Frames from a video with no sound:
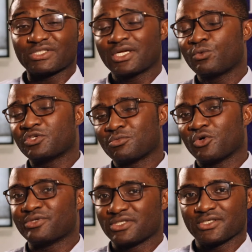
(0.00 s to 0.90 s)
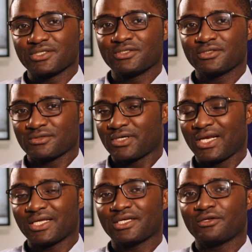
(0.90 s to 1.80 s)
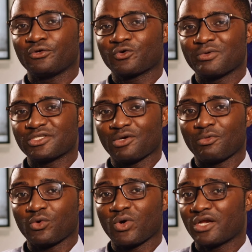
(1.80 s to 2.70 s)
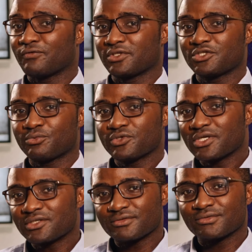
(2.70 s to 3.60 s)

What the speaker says: started with small businesses, highlighted the documents that are required for this process.